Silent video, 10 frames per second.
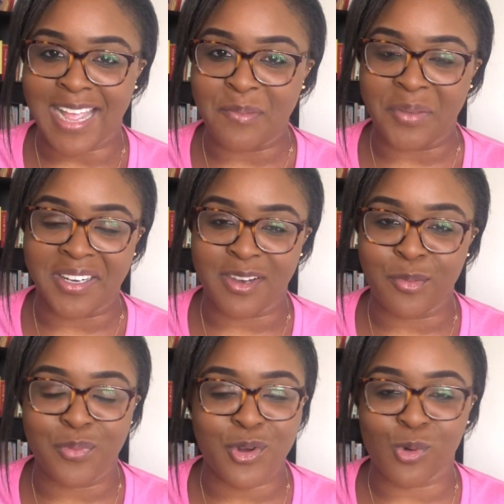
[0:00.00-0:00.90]
I mean, the
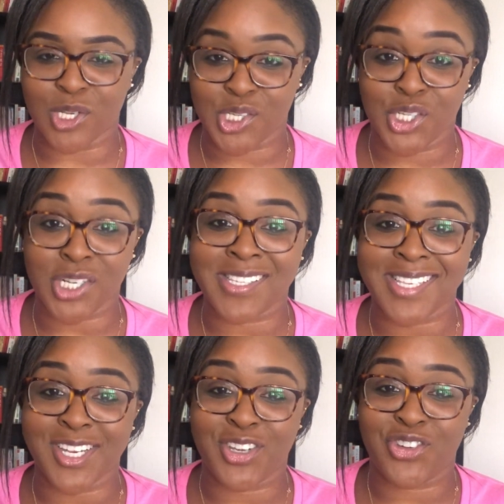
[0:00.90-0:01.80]
book was
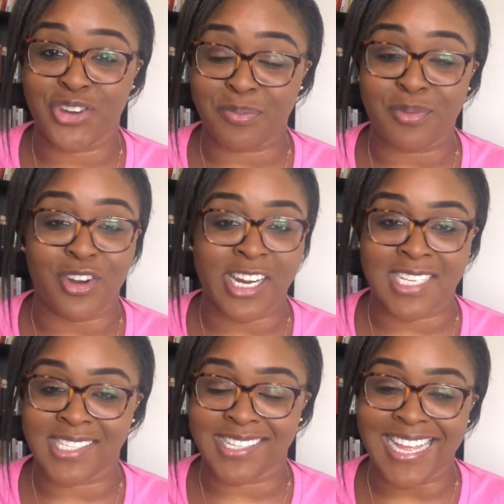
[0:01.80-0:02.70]
just a trip,
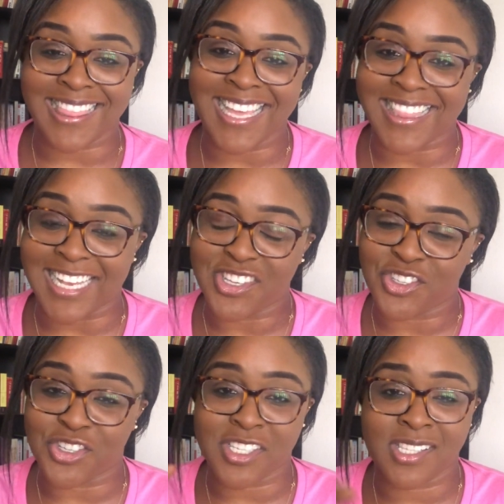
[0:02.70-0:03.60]
honestly. I think
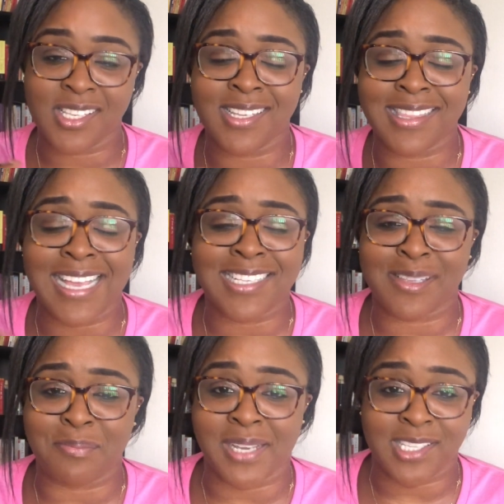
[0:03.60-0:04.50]
that's just
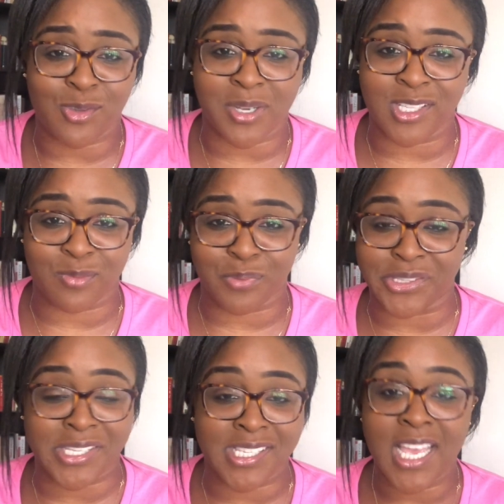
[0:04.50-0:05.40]
that's the best way to
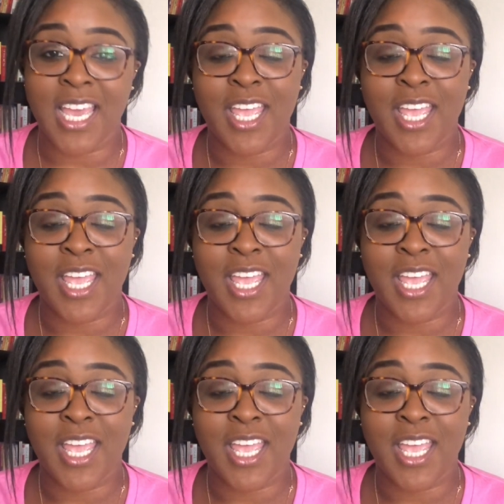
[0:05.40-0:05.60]
put it.